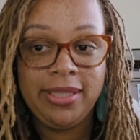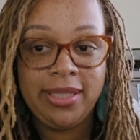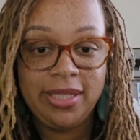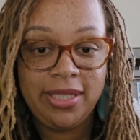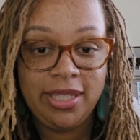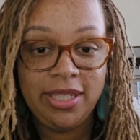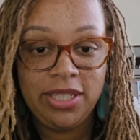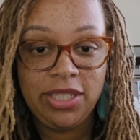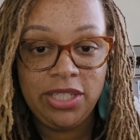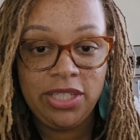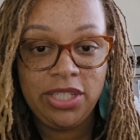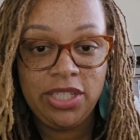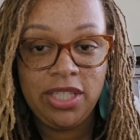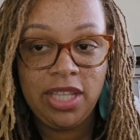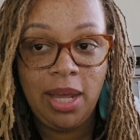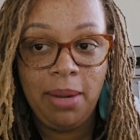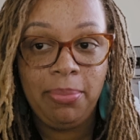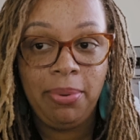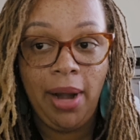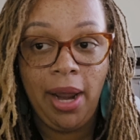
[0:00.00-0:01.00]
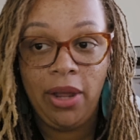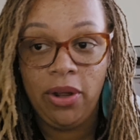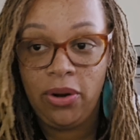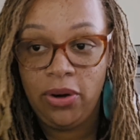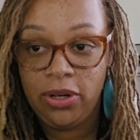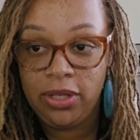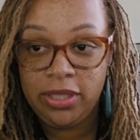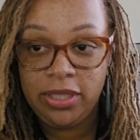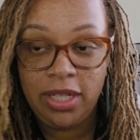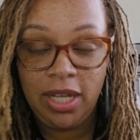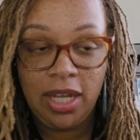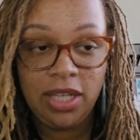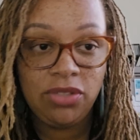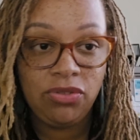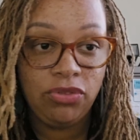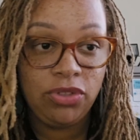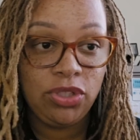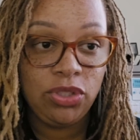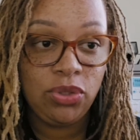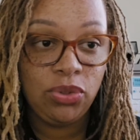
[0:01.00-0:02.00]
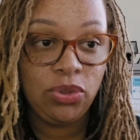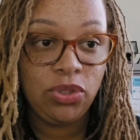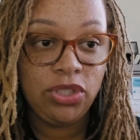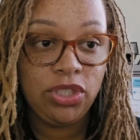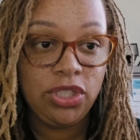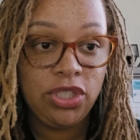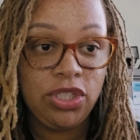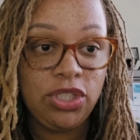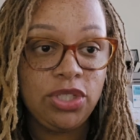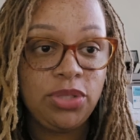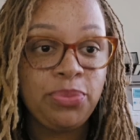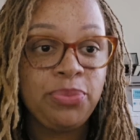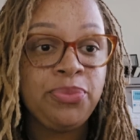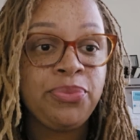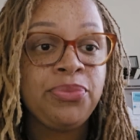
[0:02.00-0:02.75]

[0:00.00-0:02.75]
decisions that prioritize resources.